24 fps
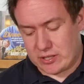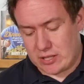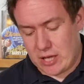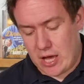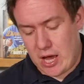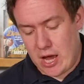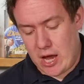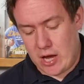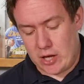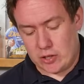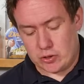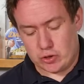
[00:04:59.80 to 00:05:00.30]

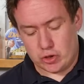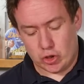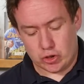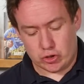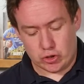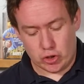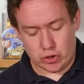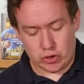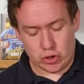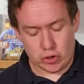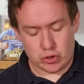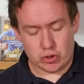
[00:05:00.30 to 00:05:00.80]
there, cha
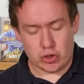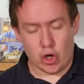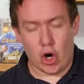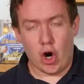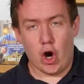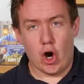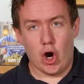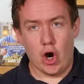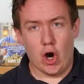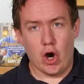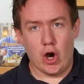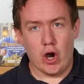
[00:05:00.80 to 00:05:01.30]
-cha
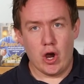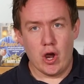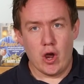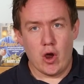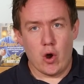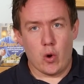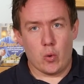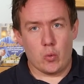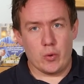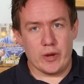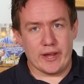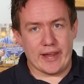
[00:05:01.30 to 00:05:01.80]
-cha
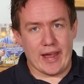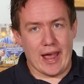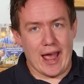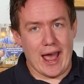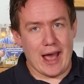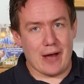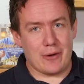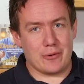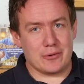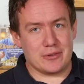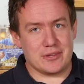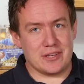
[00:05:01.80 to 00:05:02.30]
we get
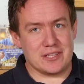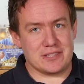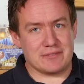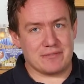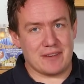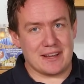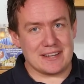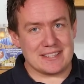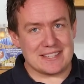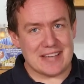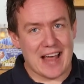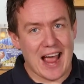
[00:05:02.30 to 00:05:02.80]
out this
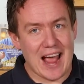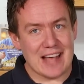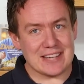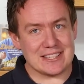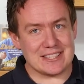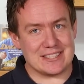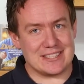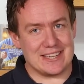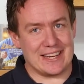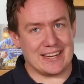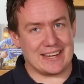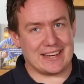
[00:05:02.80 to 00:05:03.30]

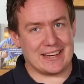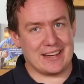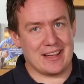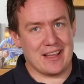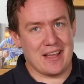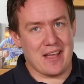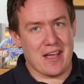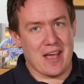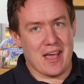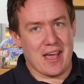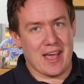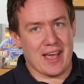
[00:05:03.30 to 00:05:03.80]
fantastic,
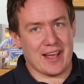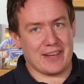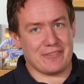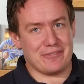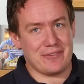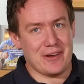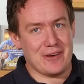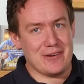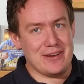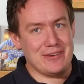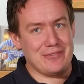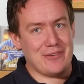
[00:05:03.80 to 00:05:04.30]

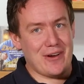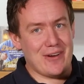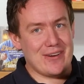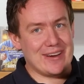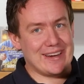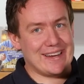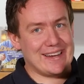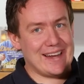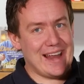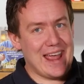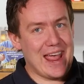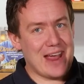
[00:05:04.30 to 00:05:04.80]
very,
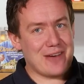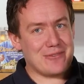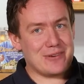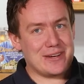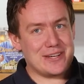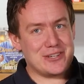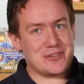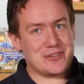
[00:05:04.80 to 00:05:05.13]
very glary